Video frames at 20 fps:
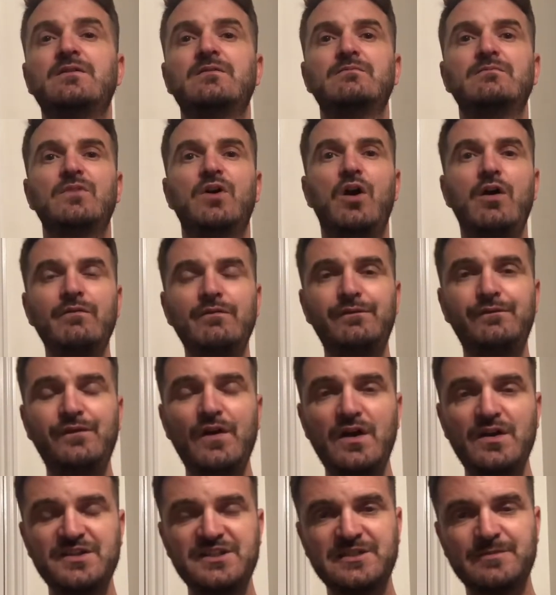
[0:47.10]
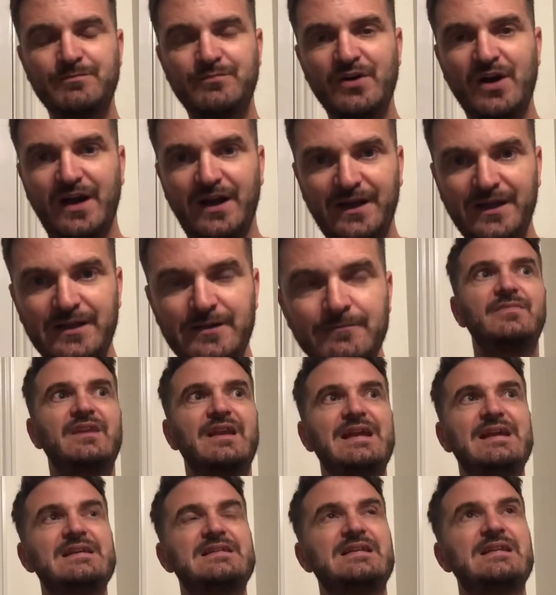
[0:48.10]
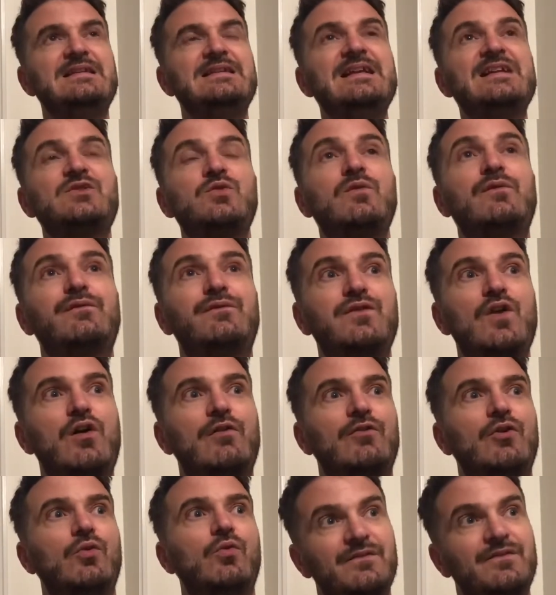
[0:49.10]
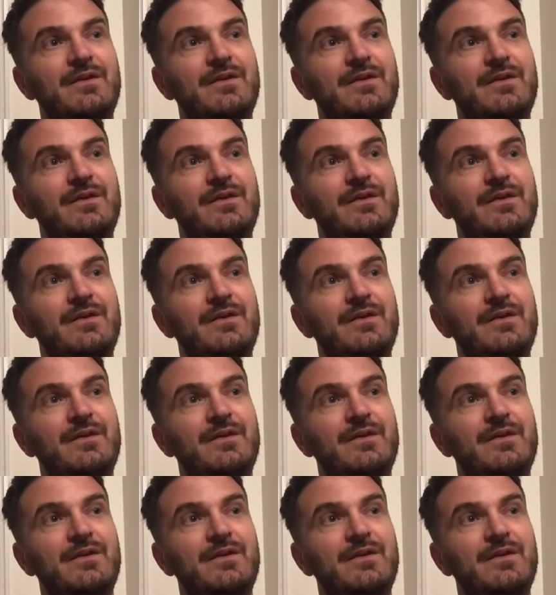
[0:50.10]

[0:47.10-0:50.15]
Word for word: On first spray, it's a little floral.